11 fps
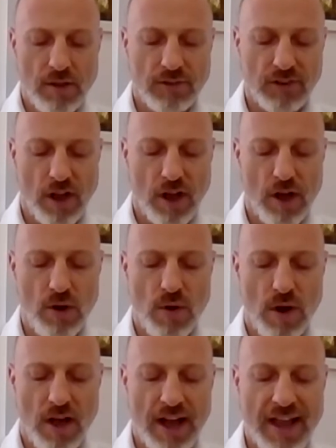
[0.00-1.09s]

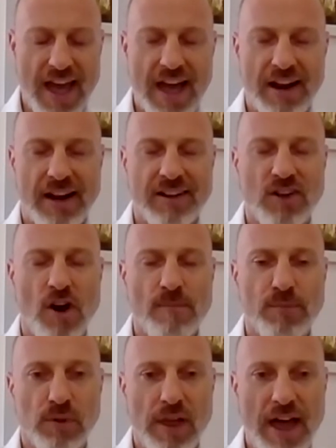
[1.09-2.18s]
So, again, an
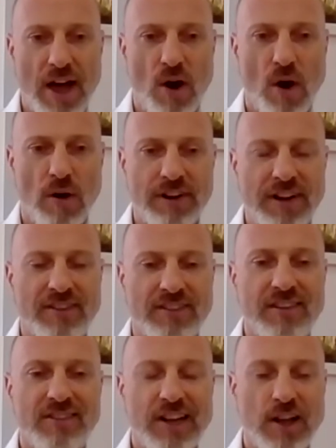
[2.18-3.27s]
example there of an
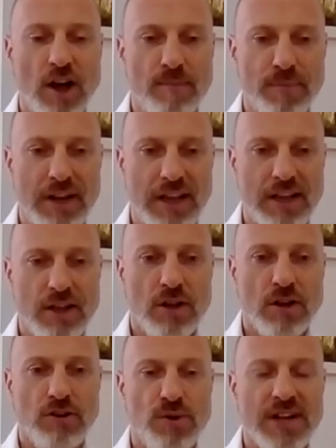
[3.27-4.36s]
existing company
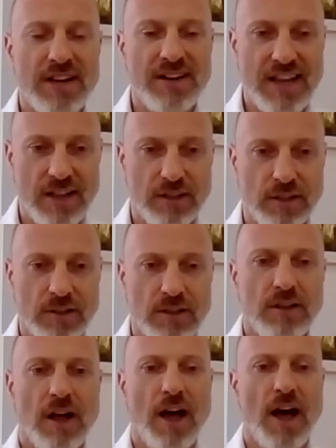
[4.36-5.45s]
doing a deal
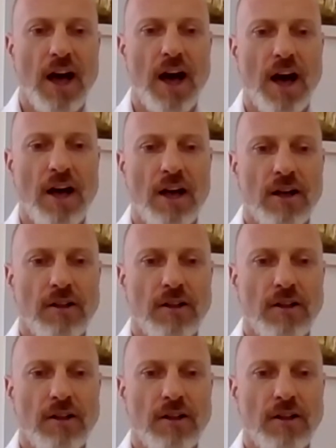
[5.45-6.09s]
uh,